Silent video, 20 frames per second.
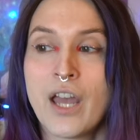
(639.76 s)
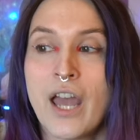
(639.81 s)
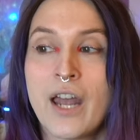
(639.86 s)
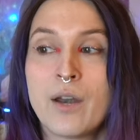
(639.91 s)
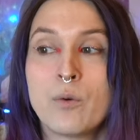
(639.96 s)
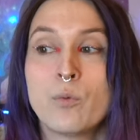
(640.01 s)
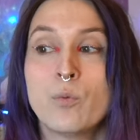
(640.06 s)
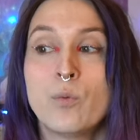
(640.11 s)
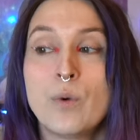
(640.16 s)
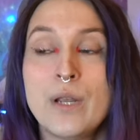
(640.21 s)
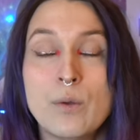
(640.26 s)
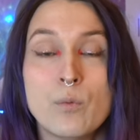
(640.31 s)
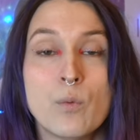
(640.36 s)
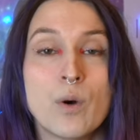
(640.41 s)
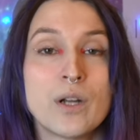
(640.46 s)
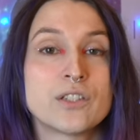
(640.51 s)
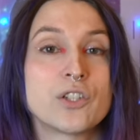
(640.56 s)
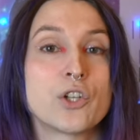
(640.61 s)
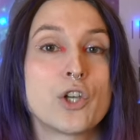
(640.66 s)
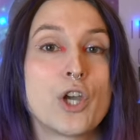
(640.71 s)
and we
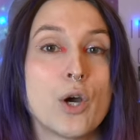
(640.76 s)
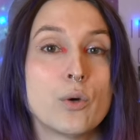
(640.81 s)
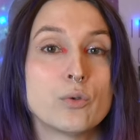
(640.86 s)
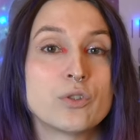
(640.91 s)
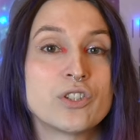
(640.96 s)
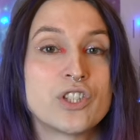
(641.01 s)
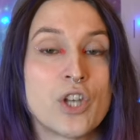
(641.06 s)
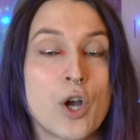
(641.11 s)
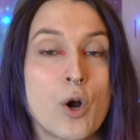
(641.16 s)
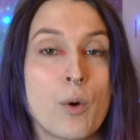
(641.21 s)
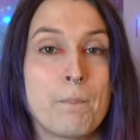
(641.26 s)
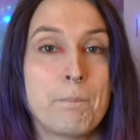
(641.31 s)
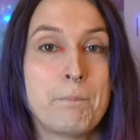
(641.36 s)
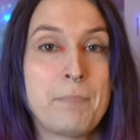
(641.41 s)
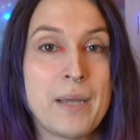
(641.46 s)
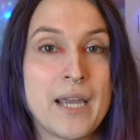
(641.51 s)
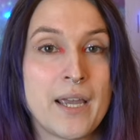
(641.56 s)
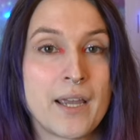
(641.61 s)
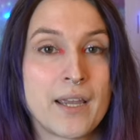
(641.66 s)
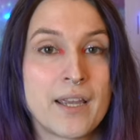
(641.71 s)
want to go so
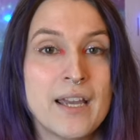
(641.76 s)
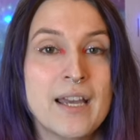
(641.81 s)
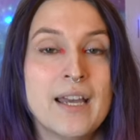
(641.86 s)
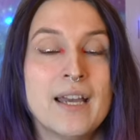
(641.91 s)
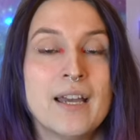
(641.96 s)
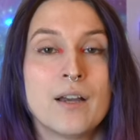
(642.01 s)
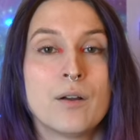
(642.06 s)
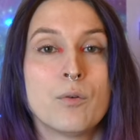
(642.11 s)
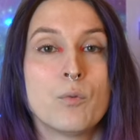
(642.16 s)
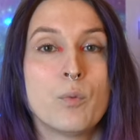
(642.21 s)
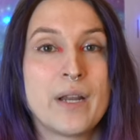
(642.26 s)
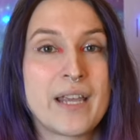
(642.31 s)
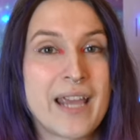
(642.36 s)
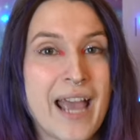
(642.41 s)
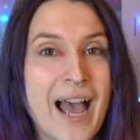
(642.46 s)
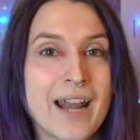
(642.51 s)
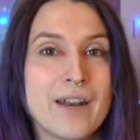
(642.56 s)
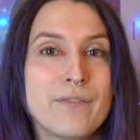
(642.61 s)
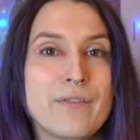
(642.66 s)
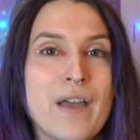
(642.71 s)
big, we
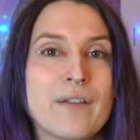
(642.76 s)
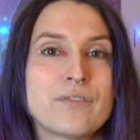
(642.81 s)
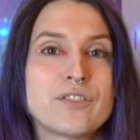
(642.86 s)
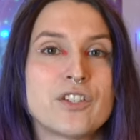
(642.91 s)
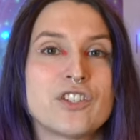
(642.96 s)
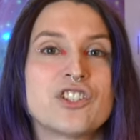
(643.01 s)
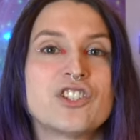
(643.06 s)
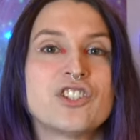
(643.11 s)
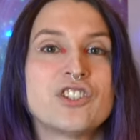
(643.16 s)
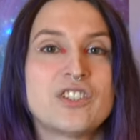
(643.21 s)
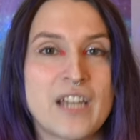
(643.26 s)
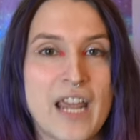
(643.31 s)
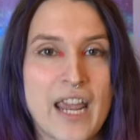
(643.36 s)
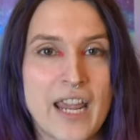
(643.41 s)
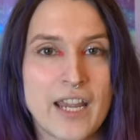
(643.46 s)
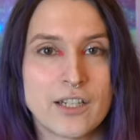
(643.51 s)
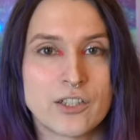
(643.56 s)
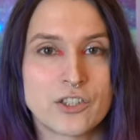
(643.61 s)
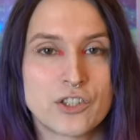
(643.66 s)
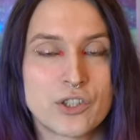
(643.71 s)
kind of have to
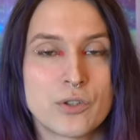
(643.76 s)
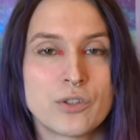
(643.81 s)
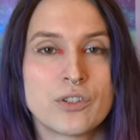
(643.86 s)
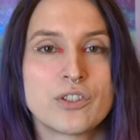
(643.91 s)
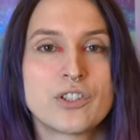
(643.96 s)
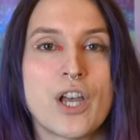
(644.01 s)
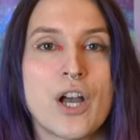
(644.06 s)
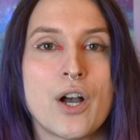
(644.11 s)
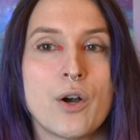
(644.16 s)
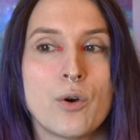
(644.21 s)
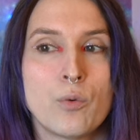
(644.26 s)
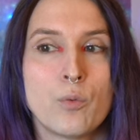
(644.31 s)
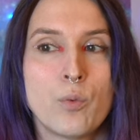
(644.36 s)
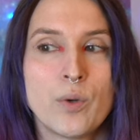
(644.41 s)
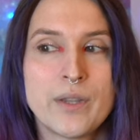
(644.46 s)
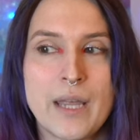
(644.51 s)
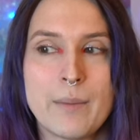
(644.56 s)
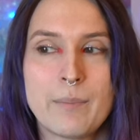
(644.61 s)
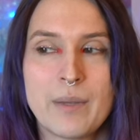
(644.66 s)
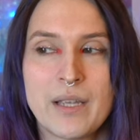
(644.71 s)
stage. So
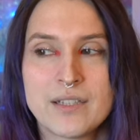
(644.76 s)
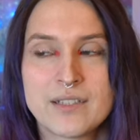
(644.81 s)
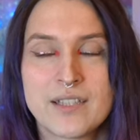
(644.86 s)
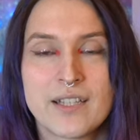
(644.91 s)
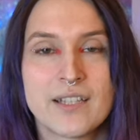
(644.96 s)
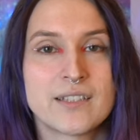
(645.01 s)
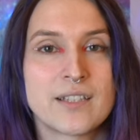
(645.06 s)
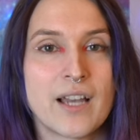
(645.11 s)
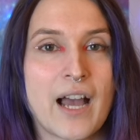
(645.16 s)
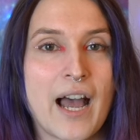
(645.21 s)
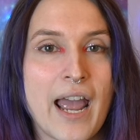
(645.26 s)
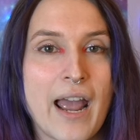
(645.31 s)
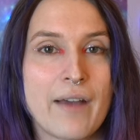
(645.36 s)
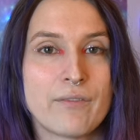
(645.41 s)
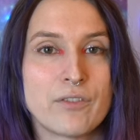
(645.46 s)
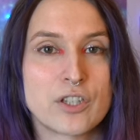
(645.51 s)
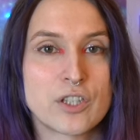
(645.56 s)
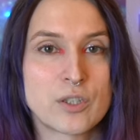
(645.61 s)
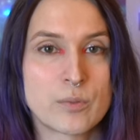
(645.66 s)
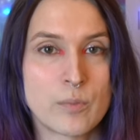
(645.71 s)
what that means is I
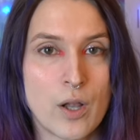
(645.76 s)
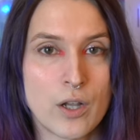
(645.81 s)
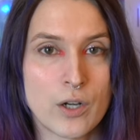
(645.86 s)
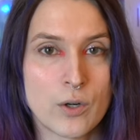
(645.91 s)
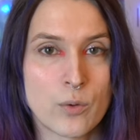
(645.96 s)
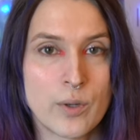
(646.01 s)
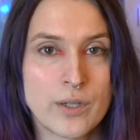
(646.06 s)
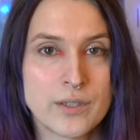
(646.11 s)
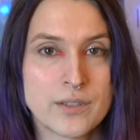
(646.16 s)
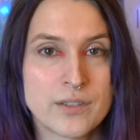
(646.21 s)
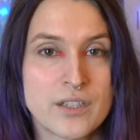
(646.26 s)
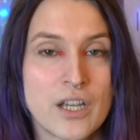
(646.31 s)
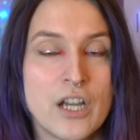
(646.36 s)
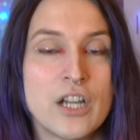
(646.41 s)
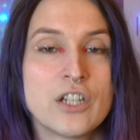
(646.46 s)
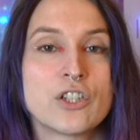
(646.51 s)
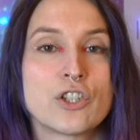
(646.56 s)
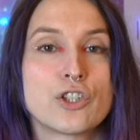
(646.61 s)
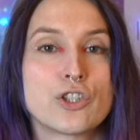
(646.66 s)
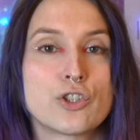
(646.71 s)
have the smaller ones
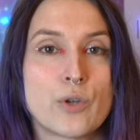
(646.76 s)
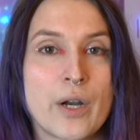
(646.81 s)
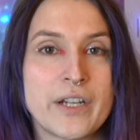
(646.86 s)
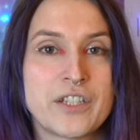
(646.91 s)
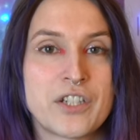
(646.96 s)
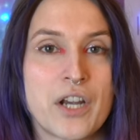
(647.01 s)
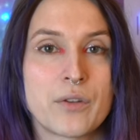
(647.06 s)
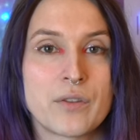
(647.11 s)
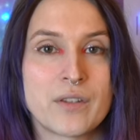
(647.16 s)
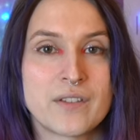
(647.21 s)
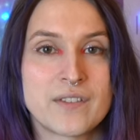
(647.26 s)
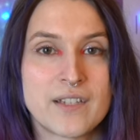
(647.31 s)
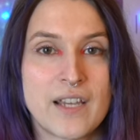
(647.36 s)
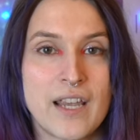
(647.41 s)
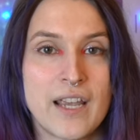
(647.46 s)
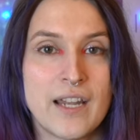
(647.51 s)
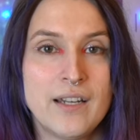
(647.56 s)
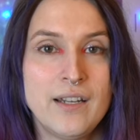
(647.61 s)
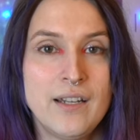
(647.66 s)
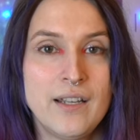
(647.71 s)
to stretch out the
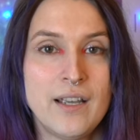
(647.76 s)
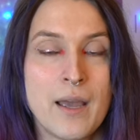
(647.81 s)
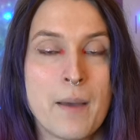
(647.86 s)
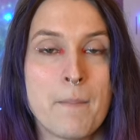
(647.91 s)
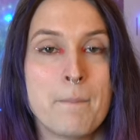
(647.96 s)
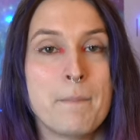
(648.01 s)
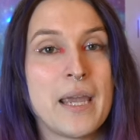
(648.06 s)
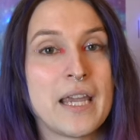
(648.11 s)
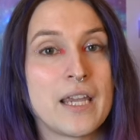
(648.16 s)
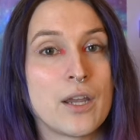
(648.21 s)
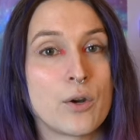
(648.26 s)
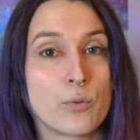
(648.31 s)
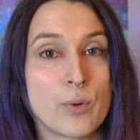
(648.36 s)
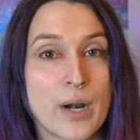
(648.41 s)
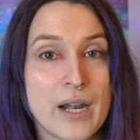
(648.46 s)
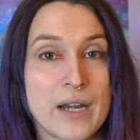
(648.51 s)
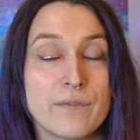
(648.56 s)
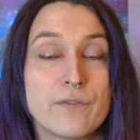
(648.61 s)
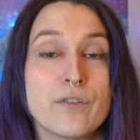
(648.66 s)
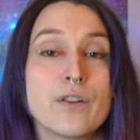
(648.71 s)
skin, make it
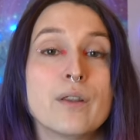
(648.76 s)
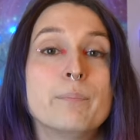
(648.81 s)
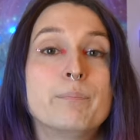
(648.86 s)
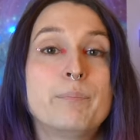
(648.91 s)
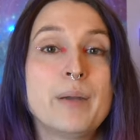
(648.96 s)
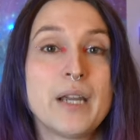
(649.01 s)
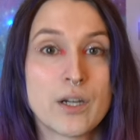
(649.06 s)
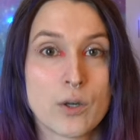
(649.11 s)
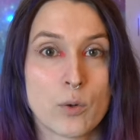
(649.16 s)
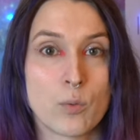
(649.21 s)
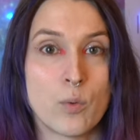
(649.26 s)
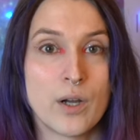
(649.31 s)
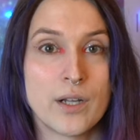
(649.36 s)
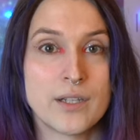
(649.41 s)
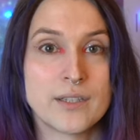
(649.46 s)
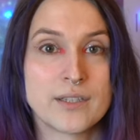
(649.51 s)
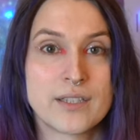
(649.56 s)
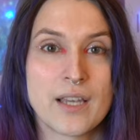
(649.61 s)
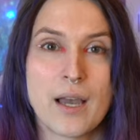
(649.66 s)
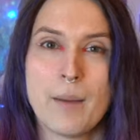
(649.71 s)
ready for the bigger
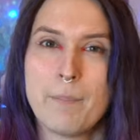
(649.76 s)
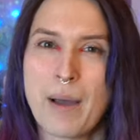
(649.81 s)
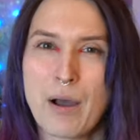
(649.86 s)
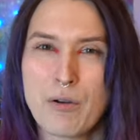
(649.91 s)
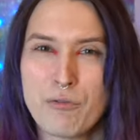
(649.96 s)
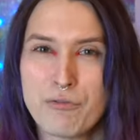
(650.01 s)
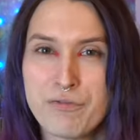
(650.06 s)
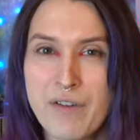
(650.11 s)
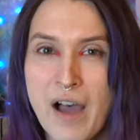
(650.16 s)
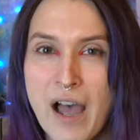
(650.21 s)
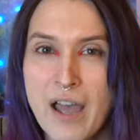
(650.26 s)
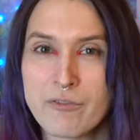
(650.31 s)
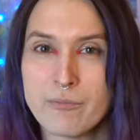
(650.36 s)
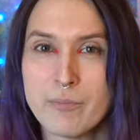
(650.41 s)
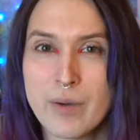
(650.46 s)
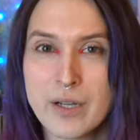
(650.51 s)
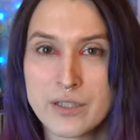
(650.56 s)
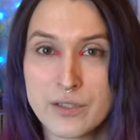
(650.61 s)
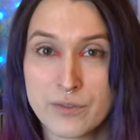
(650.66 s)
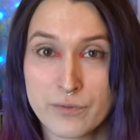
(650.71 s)
ones about 5
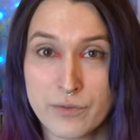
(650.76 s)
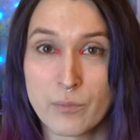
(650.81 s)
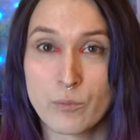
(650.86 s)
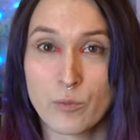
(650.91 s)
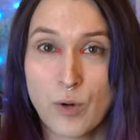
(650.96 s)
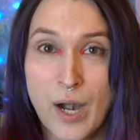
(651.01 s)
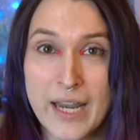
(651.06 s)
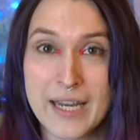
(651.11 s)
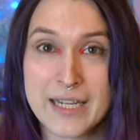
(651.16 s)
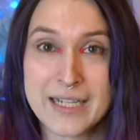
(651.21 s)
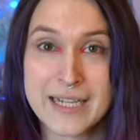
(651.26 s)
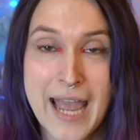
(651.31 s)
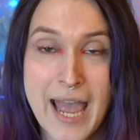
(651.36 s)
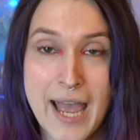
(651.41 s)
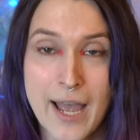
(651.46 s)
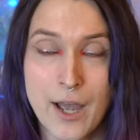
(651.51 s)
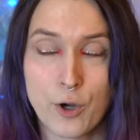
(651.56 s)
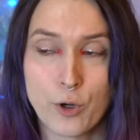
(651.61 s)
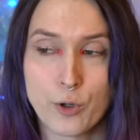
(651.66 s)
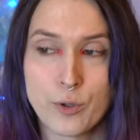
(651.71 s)
months from right
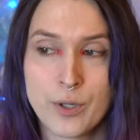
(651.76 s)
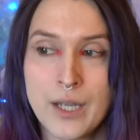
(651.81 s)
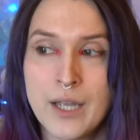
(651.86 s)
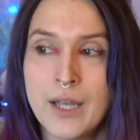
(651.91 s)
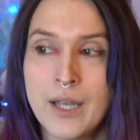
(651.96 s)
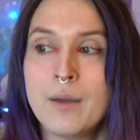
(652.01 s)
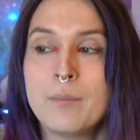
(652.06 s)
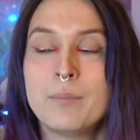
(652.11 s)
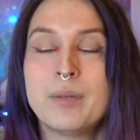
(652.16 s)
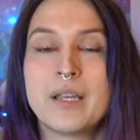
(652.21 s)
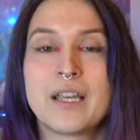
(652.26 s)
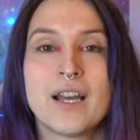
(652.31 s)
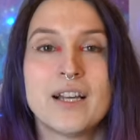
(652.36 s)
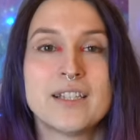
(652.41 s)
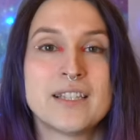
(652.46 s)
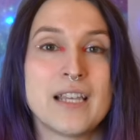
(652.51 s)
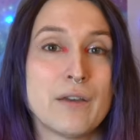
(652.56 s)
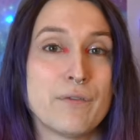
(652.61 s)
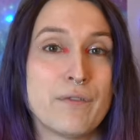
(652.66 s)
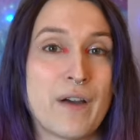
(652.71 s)
now.
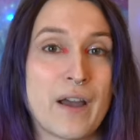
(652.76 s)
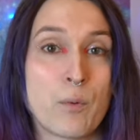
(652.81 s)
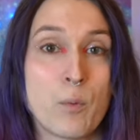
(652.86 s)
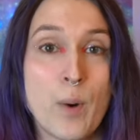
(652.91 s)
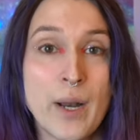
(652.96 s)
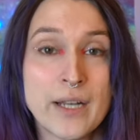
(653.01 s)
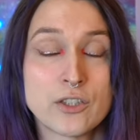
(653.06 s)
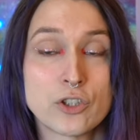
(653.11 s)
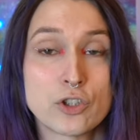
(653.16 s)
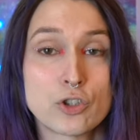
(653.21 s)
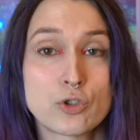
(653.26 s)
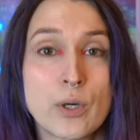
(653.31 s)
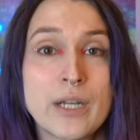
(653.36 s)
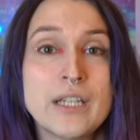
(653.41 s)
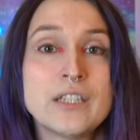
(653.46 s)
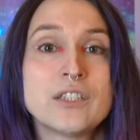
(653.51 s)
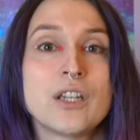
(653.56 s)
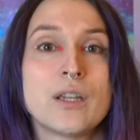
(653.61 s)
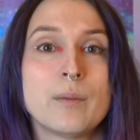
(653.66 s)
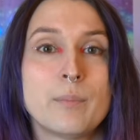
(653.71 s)
Because if I went
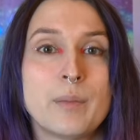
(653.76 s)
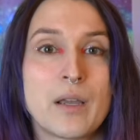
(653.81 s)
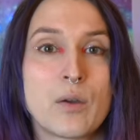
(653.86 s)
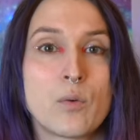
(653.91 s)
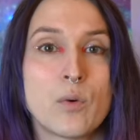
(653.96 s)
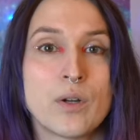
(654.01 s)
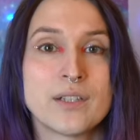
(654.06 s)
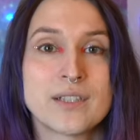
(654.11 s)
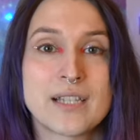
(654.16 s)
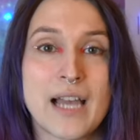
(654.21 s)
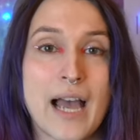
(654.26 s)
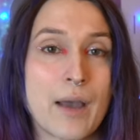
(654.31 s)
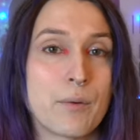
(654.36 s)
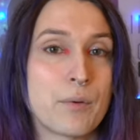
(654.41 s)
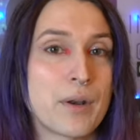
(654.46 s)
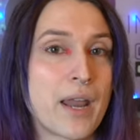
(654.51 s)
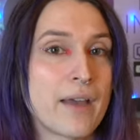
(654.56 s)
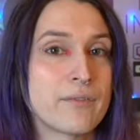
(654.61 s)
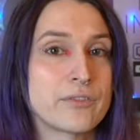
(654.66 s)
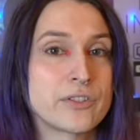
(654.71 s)
straight to the big ones, I
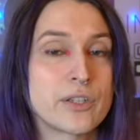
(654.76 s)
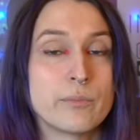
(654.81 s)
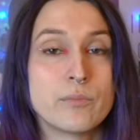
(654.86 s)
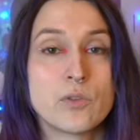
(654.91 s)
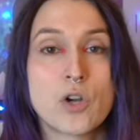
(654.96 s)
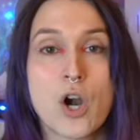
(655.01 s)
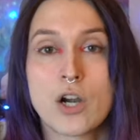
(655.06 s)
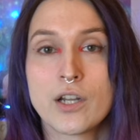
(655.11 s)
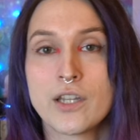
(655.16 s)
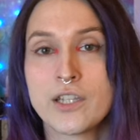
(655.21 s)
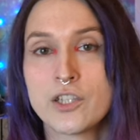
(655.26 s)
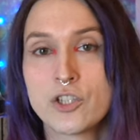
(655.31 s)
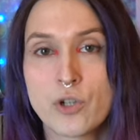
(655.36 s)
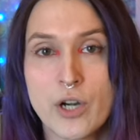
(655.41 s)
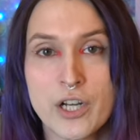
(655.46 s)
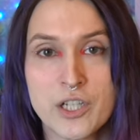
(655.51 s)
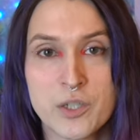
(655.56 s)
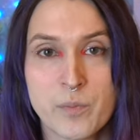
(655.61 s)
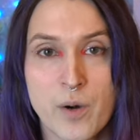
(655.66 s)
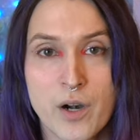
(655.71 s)
would have some gnarly
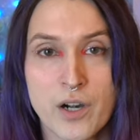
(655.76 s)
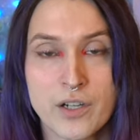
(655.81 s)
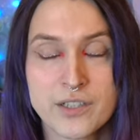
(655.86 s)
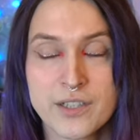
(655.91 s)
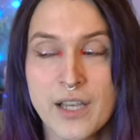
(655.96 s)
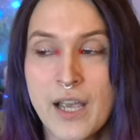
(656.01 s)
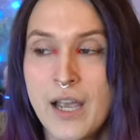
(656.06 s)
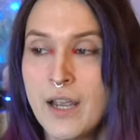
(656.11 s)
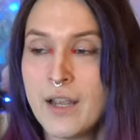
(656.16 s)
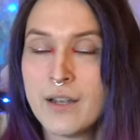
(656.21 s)
stretch marks.